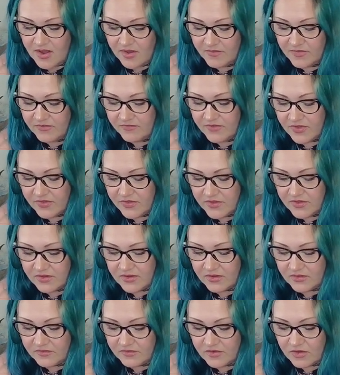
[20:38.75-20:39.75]
If nothing
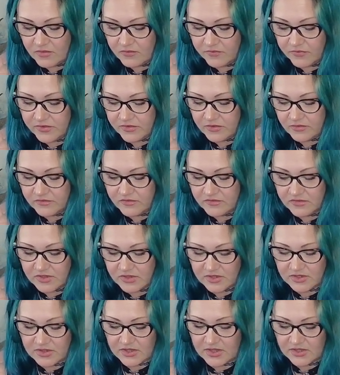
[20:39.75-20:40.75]
else, hopefully you'll just get a
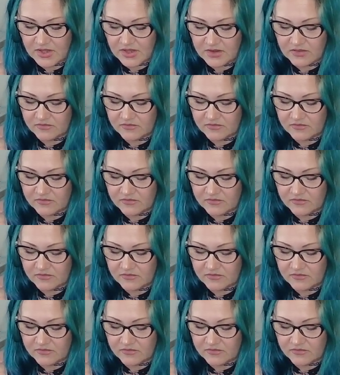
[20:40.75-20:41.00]
kick out